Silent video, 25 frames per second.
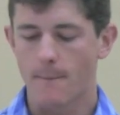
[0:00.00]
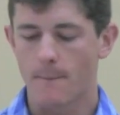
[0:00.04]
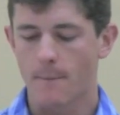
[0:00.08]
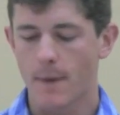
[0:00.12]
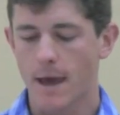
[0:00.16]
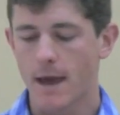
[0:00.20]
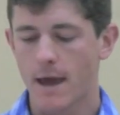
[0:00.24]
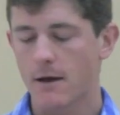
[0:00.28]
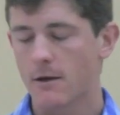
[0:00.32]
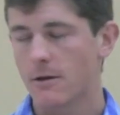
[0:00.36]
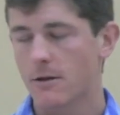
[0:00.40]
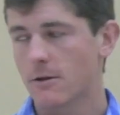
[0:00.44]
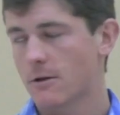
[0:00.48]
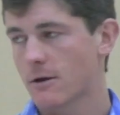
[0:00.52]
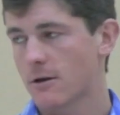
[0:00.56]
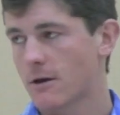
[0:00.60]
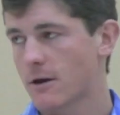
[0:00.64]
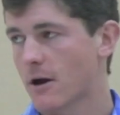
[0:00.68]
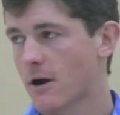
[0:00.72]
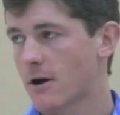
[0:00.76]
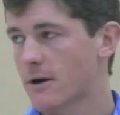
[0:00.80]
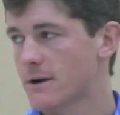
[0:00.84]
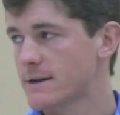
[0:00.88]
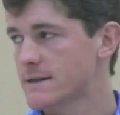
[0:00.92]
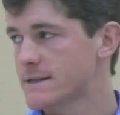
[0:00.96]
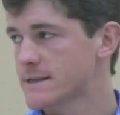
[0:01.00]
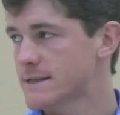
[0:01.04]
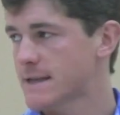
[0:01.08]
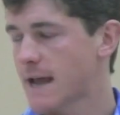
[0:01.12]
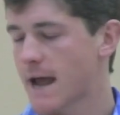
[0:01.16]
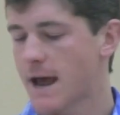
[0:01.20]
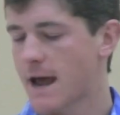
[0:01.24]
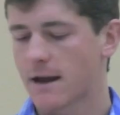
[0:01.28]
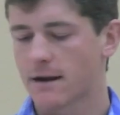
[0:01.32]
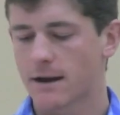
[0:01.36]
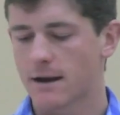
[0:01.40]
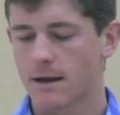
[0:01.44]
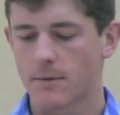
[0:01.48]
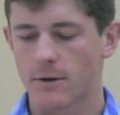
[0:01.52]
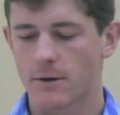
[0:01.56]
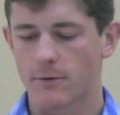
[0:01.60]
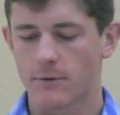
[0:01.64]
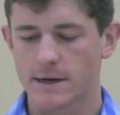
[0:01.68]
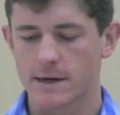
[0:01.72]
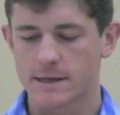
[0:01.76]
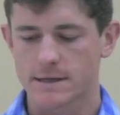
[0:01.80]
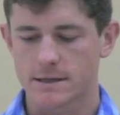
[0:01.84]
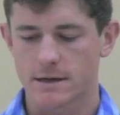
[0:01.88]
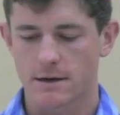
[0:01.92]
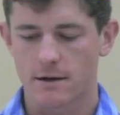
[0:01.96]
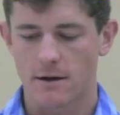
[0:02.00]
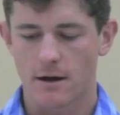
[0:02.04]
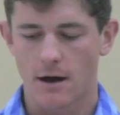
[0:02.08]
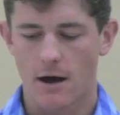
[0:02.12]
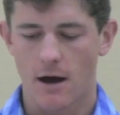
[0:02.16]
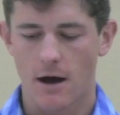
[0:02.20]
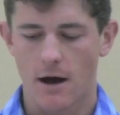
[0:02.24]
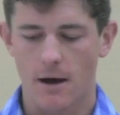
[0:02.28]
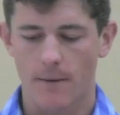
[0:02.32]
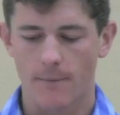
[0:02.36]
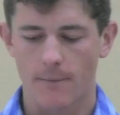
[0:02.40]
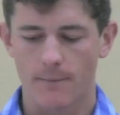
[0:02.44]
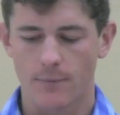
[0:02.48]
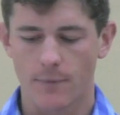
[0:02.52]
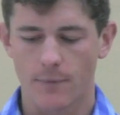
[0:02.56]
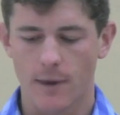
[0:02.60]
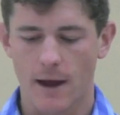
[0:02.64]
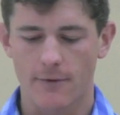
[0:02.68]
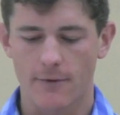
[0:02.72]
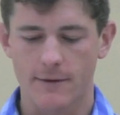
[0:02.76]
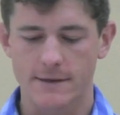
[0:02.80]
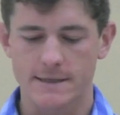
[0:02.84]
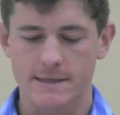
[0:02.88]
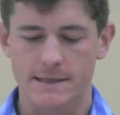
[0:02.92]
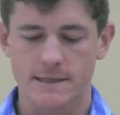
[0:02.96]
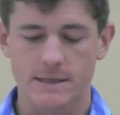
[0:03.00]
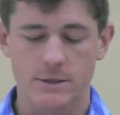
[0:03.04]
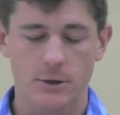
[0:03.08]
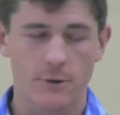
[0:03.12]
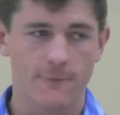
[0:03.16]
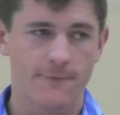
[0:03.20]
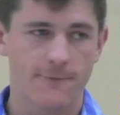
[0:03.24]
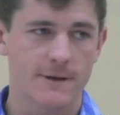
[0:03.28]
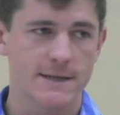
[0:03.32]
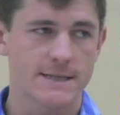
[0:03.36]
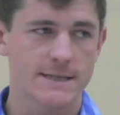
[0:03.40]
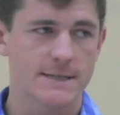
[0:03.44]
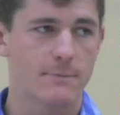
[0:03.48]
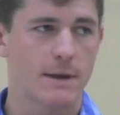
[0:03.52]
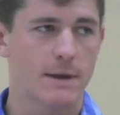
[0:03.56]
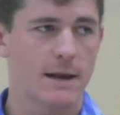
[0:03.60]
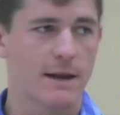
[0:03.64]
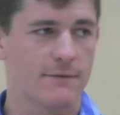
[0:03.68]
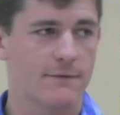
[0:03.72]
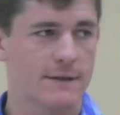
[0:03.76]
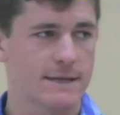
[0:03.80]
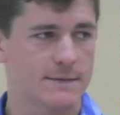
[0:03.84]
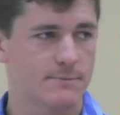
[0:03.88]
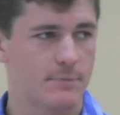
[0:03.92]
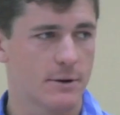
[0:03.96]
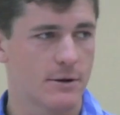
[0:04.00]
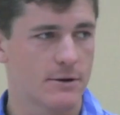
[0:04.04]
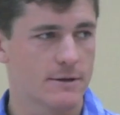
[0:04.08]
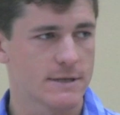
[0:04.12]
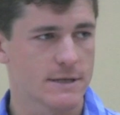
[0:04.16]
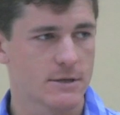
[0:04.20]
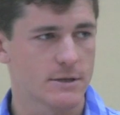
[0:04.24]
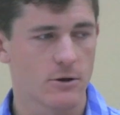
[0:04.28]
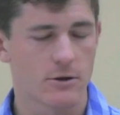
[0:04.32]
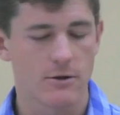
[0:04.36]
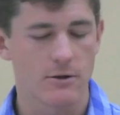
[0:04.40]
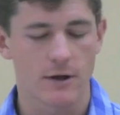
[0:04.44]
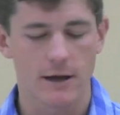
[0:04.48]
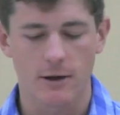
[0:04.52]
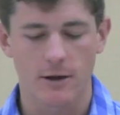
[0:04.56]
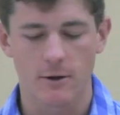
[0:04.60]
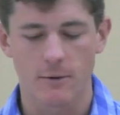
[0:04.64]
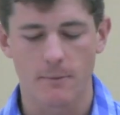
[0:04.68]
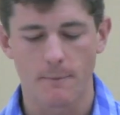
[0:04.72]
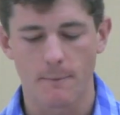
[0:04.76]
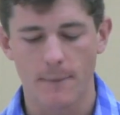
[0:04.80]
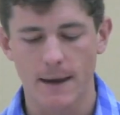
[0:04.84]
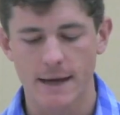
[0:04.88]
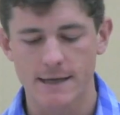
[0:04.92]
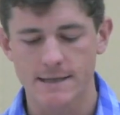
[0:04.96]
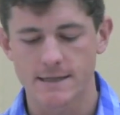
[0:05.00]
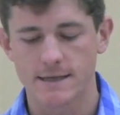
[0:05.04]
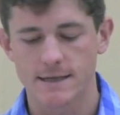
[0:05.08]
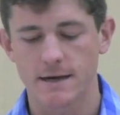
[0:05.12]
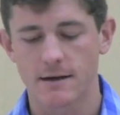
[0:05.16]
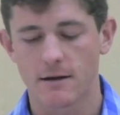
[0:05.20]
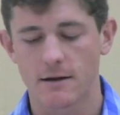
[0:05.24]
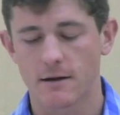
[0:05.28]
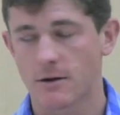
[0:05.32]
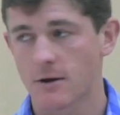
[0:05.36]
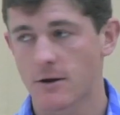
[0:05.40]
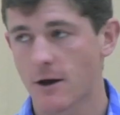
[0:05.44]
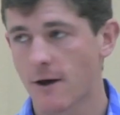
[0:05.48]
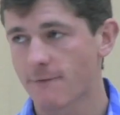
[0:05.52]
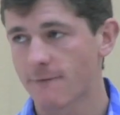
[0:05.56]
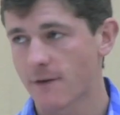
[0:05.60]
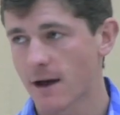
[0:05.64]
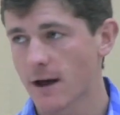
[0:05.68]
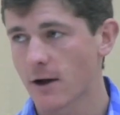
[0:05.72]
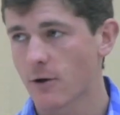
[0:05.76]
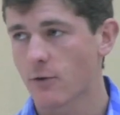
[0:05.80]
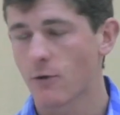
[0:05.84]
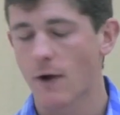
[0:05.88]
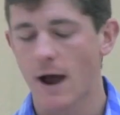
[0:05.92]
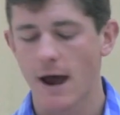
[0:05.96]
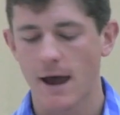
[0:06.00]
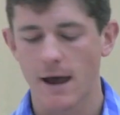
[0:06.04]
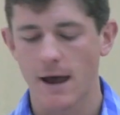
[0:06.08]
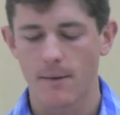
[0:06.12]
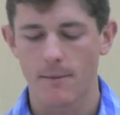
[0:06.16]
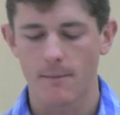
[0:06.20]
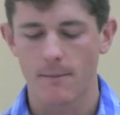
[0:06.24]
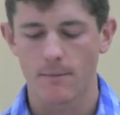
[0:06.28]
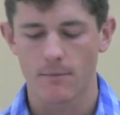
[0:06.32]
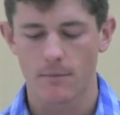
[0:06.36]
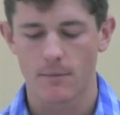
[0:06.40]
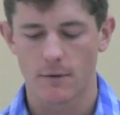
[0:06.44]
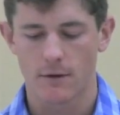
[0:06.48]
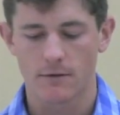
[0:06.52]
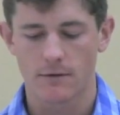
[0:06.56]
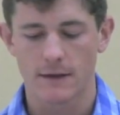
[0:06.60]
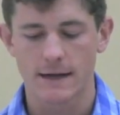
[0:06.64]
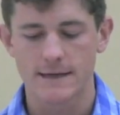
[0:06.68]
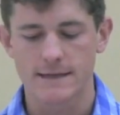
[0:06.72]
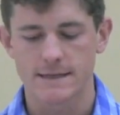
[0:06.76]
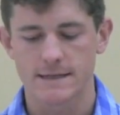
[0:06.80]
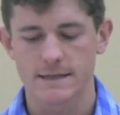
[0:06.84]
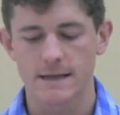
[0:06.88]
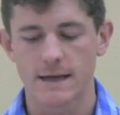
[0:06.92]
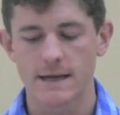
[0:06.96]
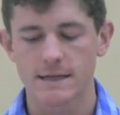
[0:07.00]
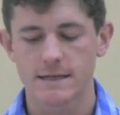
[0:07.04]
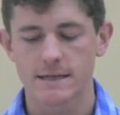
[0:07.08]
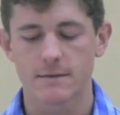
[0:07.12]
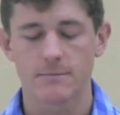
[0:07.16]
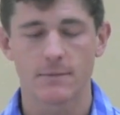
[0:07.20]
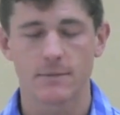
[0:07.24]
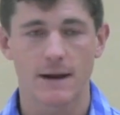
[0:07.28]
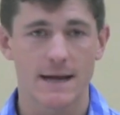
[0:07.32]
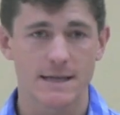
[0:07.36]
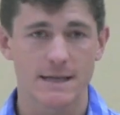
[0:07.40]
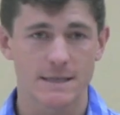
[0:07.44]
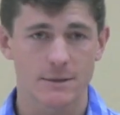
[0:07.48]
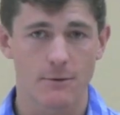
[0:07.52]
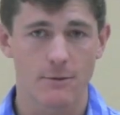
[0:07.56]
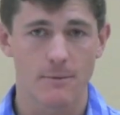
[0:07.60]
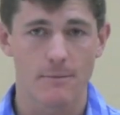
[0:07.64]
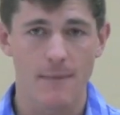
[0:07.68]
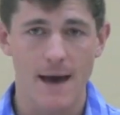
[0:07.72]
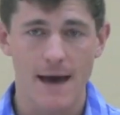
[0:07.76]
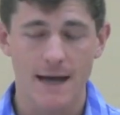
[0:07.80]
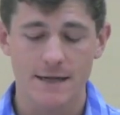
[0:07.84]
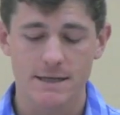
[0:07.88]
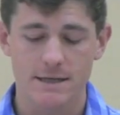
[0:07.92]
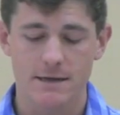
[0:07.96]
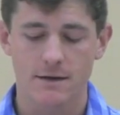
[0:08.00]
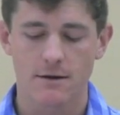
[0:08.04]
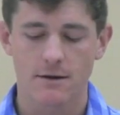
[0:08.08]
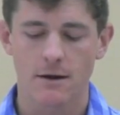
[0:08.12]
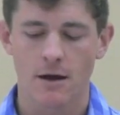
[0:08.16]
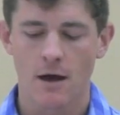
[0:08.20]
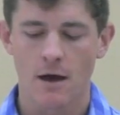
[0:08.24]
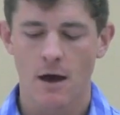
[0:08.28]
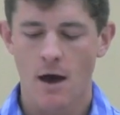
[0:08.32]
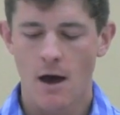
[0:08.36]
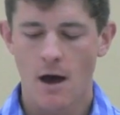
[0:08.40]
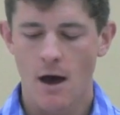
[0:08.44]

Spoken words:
bail, guns, and immigration. On the surface, many of these bills look like your basic tough-on-crime legislation, but as you imagine,